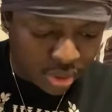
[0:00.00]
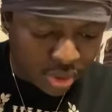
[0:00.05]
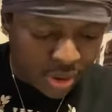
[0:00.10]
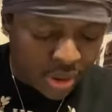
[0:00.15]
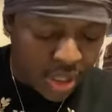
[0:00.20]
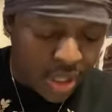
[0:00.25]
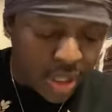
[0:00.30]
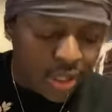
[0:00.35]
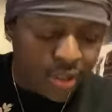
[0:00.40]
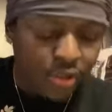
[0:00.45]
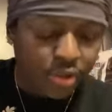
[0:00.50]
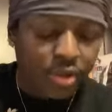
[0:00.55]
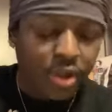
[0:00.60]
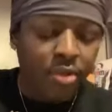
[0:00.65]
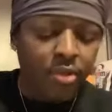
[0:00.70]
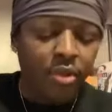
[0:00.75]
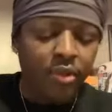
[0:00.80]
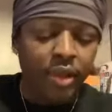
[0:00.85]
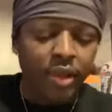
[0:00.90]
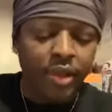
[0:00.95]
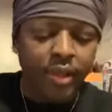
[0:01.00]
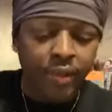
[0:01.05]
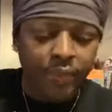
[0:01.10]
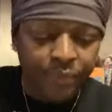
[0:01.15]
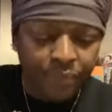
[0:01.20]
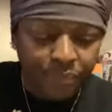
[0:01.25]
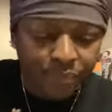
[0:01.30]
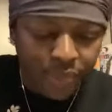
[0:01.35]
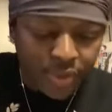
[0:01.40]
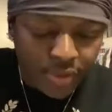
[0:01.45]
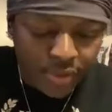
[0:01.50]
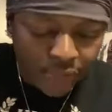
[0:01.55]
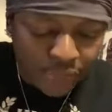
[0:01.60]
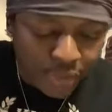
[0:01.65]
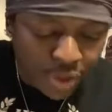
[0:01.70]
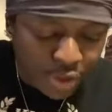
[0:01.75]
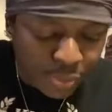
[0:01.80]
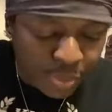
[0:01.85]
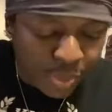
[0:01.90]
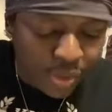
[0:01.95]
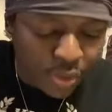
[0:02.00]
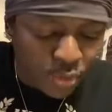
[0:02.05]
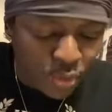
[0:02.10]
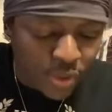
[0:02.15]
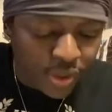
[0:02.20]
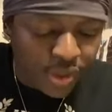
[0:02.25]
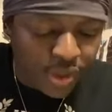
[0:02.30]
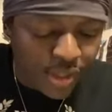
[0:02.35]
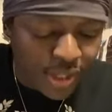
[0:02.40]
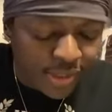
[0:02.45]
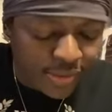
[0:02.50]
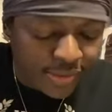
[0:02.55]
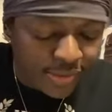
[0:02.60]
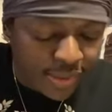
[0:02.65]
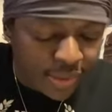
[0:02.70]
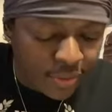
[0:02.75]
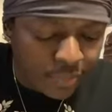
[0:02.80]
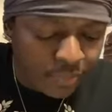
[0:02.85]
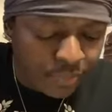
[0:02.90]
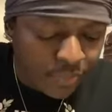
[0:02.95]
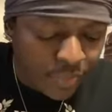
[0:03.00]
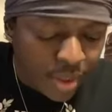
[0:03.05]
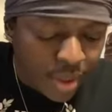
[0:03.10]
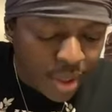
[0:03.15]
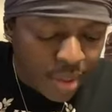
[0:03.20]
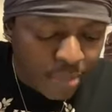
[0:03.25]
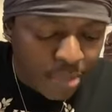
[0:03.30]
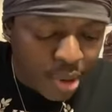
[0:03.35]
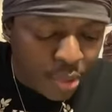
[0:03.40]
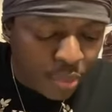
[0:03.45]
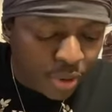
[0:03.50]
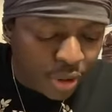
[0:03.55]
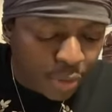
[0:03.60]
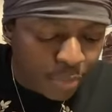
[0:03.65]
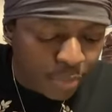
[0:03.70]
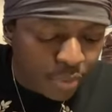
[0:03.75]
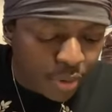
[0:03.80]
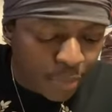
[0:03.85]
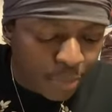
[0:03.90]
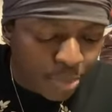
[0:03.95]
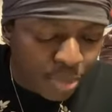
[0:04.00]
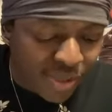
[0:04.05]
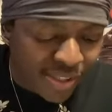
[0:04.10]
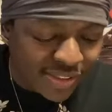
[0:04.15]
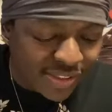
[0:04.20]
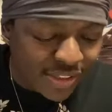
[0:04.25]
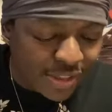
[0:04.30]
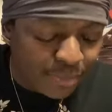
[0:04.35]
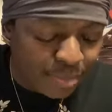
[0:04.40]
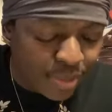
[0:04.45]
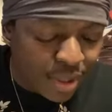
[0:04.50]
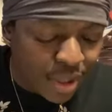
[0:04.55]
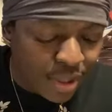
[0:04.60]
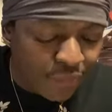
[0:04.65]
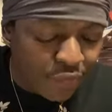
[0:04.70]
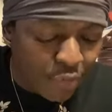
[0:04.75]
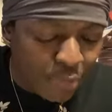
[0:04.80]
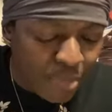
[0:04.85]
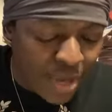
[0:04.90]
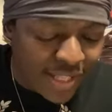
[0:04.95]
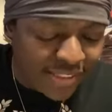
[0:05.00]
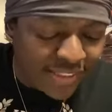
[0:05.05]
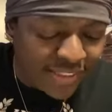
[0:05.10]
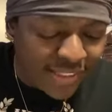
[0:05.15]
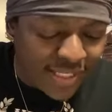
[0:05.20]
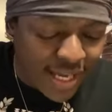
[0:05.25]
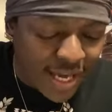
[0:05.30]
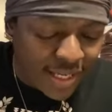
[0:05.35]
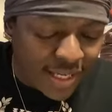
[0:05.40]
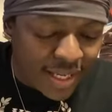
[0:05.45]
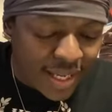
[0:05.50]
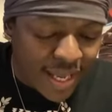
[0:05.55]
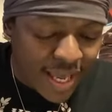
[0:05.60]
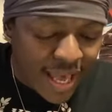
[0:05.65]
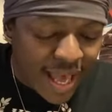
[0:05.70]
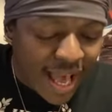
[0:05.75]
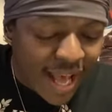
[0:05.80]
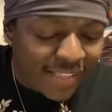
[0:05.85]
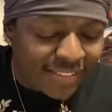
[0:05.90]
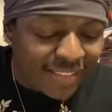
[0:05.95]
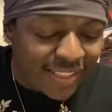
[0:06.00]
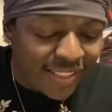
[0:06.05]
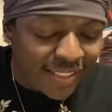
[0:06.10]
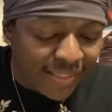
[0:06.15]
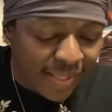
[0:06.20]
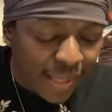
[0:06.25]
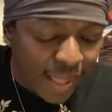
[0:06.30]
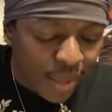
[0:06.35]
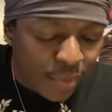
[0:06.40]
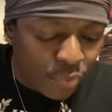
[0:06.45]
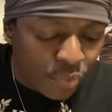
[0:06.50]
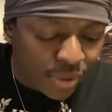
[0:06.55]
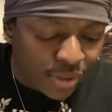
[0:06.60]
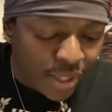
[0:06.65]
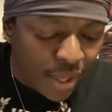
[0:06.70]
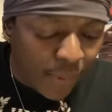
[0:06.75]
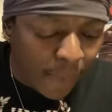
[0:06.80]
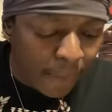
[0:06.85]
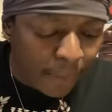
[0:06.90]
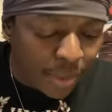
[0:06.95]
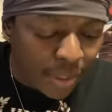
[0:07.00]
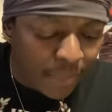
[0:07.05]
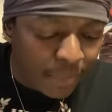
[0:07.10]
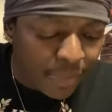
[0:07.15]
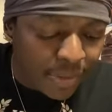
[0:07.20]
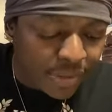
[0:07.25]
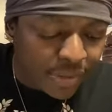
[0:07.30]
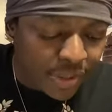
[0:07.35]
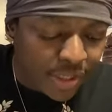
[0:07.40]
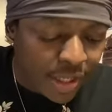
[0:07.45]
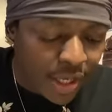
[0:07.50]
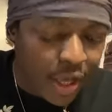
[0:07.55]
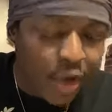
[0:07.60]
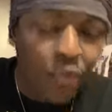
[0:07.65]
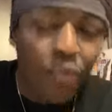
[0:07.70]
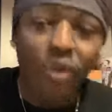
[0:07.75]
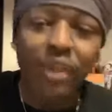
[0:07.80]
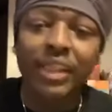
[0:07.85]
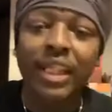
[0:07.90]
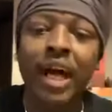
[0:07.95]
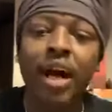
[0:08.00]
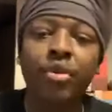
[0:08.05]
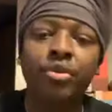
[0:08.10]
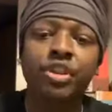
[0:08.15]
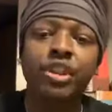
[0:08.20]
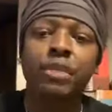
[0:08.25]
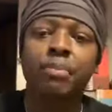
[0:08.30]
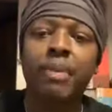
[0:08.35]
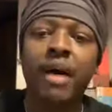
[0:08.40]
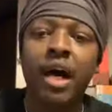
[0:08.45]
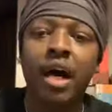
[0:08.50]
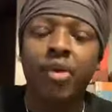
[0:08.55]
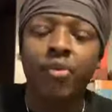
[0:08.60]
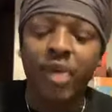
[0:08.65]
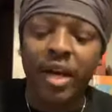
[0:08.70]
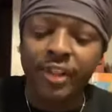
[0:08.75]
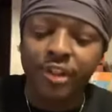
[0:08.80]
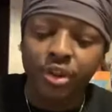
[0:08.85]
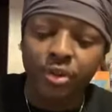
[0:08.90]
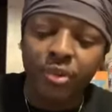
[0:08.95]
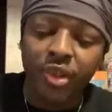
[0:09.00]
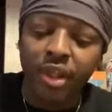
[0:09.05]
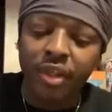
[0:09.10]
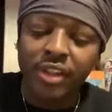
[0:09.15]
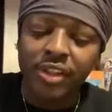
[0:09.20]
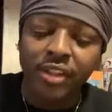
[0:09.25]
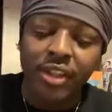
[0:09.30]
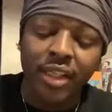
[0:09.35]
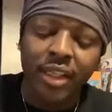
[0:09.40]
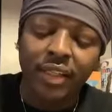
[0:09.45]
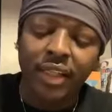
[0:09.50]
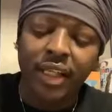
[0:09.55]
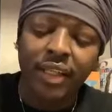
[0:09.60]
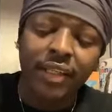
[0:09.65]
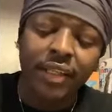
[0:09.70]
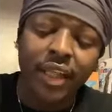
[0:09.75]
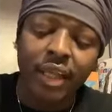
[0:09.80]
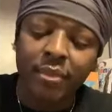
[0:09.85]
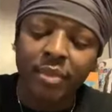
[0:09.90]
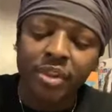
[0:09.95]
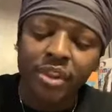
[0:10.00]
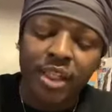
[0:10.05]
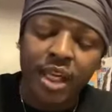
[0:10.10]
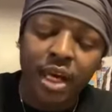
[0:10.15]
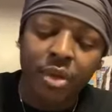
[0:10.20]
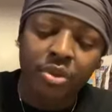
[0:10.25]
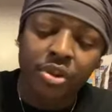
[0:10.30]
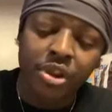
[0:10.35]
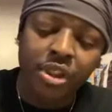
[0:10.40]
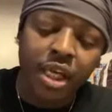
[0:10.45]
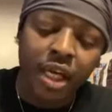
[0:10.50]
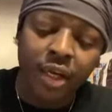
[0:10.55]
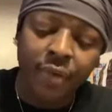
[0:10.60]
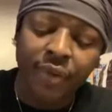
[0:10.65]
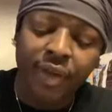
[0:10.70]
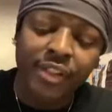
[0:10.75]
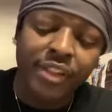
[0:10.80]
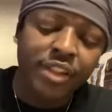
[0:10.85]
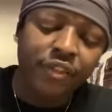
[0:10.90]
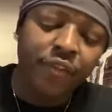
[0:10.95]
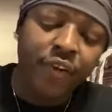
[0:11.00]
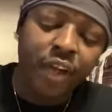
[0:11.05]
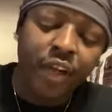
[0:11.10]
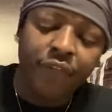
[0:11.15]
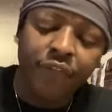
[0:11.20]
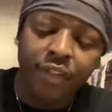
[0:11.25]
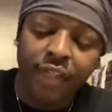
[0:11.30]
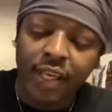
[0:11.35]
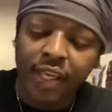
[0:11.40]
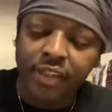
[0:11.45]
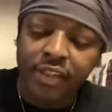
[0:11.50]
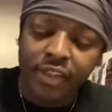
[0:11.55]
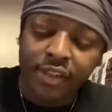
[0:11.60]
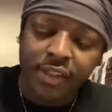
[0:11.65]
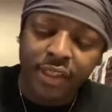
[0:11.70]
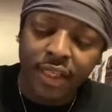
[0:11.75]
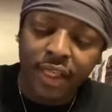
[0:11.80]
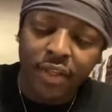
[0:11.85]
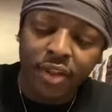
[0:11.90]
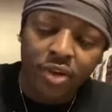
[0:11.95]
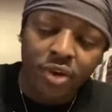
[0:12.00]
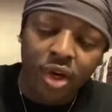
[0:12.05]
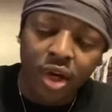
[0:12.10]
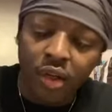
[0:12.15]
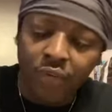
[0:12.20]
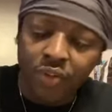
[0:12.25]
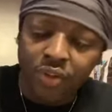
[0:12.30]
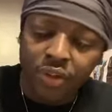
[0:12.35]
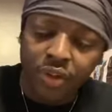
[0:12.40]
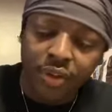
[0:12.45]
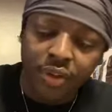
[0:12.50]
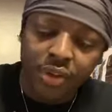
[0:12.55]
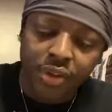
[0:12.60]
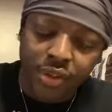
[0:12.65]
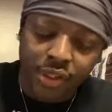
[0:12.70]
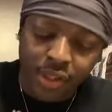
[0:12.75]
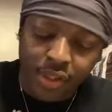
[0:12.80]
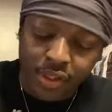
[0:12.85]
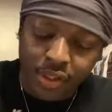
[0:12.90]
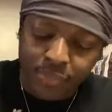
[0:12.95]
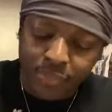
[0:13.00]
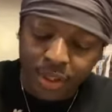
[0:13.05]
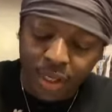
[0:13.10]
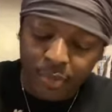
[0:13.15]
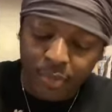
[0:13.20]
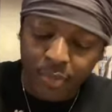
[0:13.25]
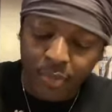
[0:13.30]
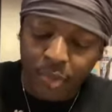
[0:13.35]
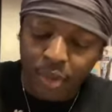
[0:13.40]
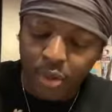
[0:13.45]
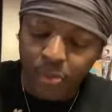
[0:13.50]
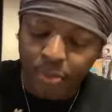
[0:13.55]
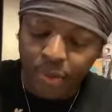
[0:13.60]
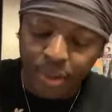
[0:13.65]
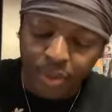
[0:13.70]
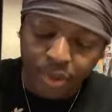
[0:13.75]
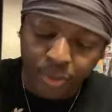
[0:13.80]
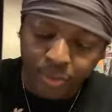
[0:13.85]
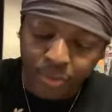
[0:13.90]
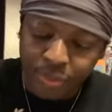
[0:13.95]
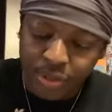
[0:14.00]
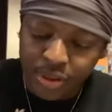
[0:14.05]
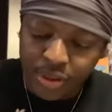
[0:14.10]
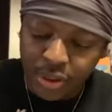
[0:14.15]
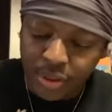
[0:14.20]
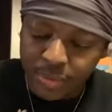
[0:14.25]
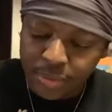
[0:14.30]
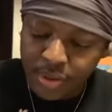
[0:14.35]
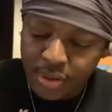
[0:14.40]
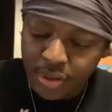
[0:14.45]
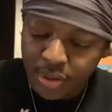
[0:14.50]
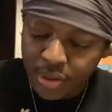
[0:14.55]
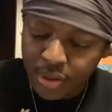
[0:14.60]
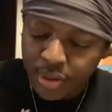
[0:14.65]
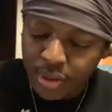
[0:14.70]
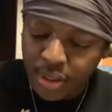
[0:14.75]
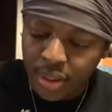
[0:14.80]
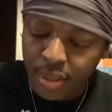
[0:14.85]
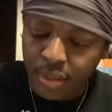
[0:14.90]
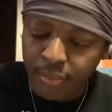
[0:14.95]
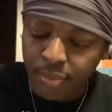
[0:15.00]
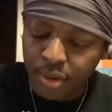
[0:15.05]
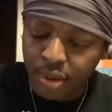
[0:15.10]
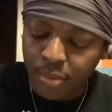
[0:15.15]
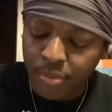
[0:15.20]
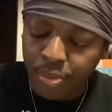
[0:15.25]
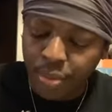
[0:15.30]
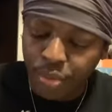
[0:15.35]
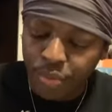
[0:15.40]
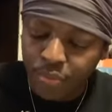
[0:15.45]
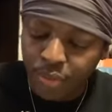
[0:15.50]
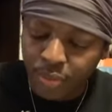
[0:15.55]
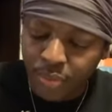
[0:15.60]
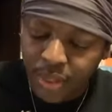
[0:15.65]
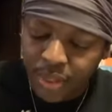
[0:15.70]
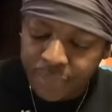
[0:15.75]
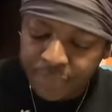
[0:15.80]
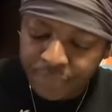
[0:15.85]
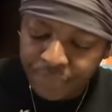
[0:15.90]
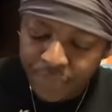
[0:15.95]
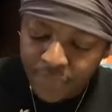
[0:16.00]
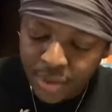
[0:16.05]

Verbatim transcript: Con, this is what I want right here. First Peter 1 and 19. But with the precious blood of Hamashiach as a lamb without blemish and without spot, right? So we understand that that lamb is Yahawashi, right? Just for edification's sake, I know all of us should understand this, right? We're going to bring out the precepts, kind of uh, prove it, right?